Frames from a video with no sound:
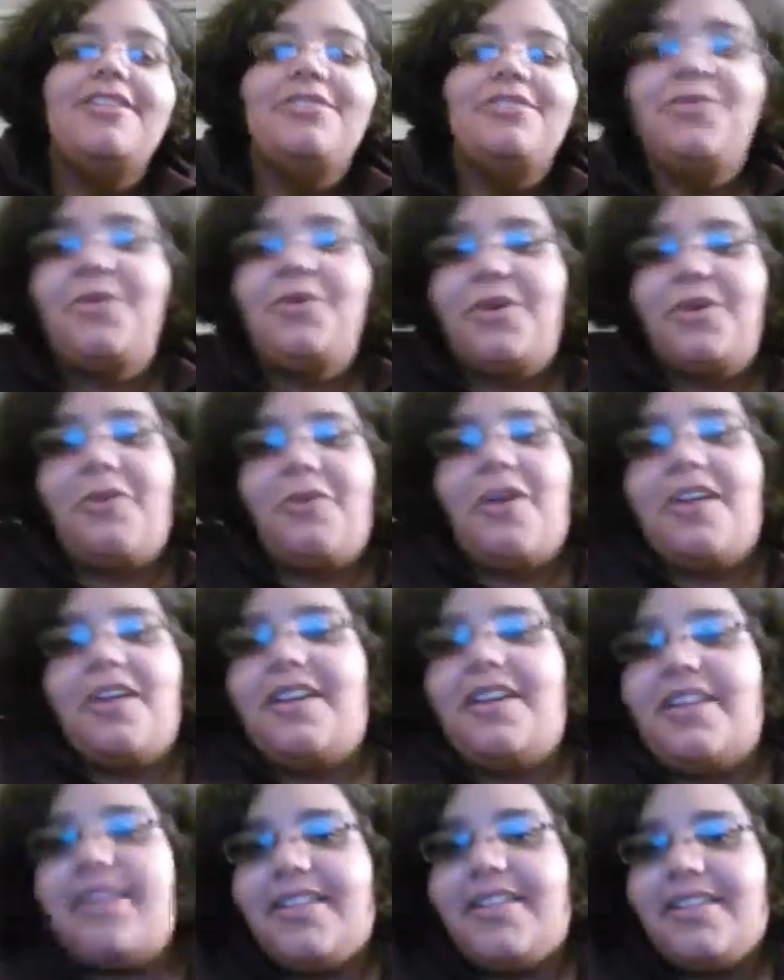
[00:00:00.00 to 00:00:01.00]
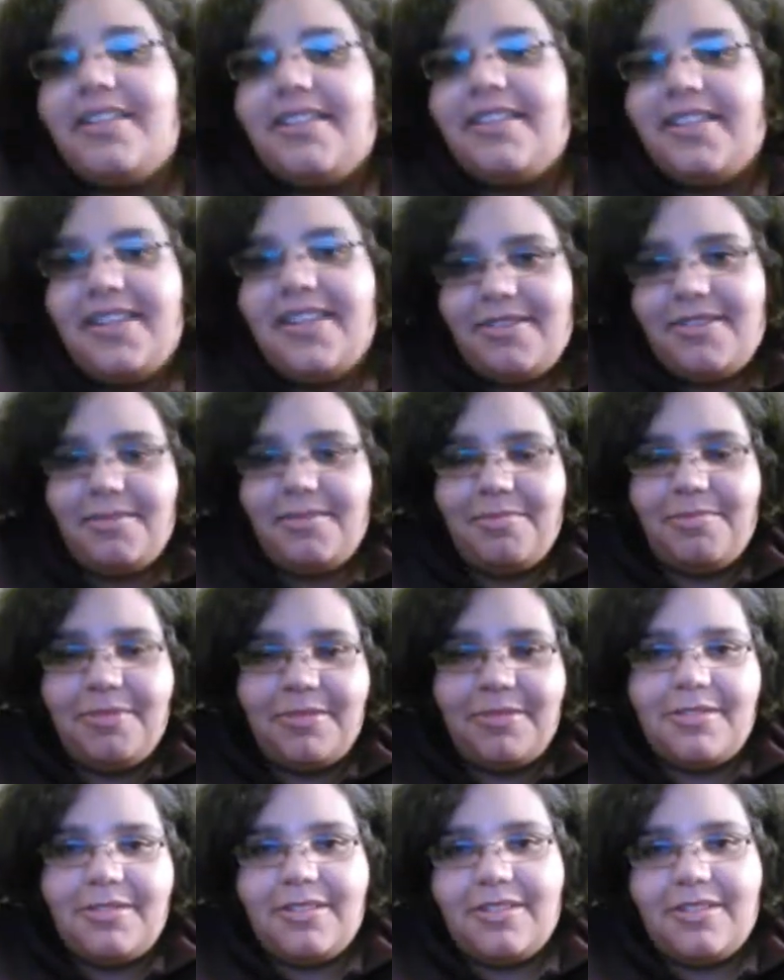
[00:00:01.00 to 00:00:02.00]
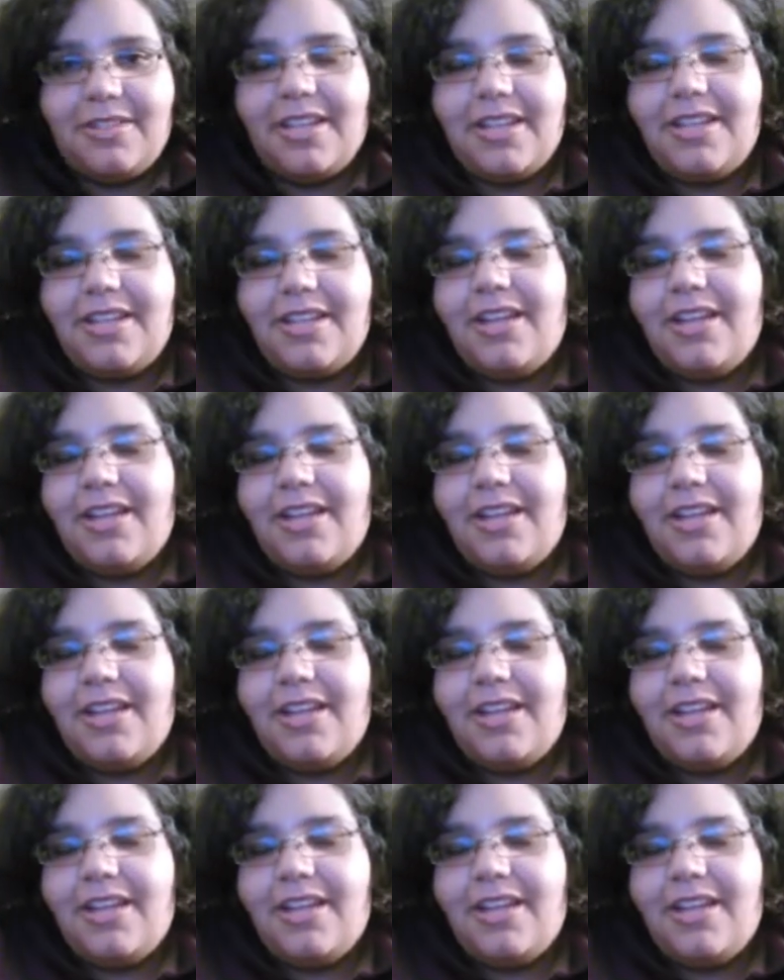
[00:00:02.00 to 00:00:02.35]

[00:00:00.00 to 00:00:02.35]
To her credit, in the end she puts it, like,